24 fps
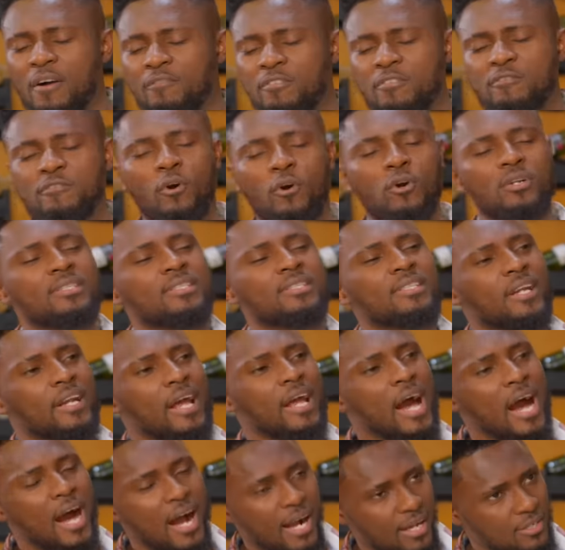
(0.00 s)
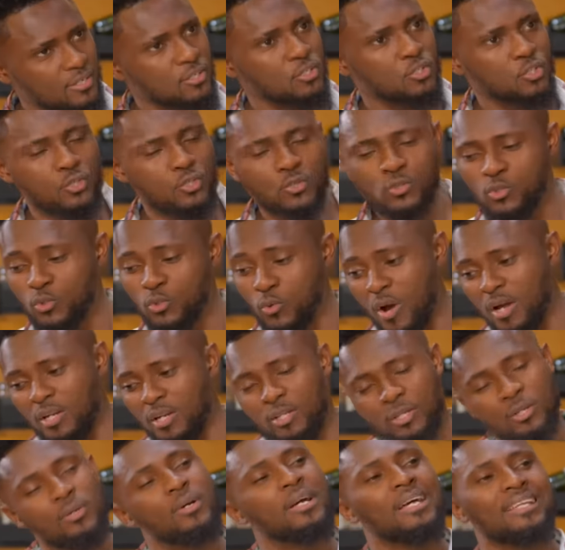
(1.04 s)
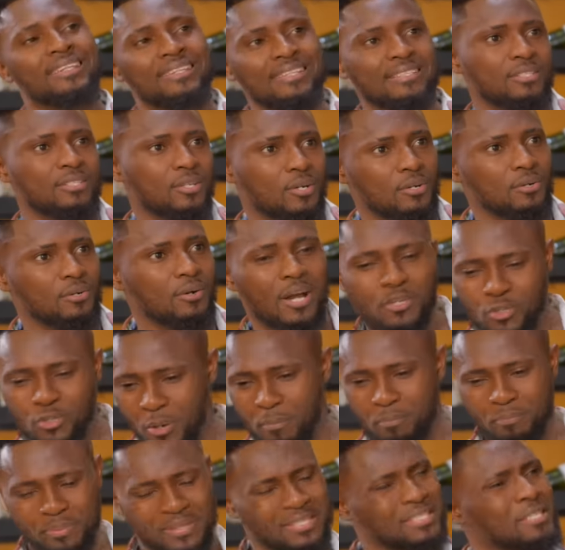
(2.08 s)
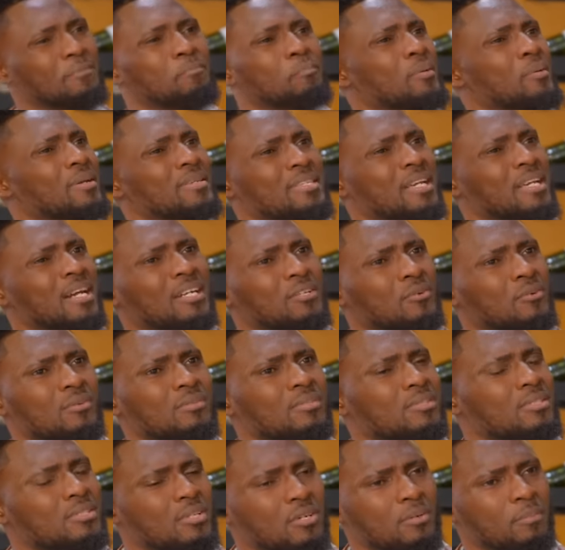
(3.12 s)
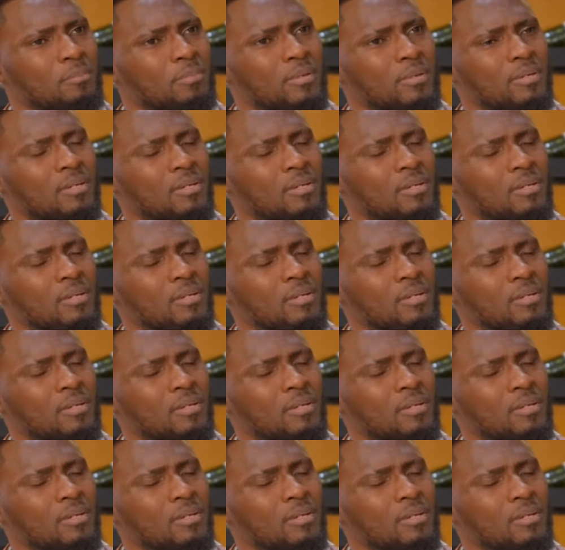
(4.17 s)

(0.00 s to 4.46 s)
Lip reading: Have you forgotten that I asked you to go and look at this girl and you're busy praising her nonstop?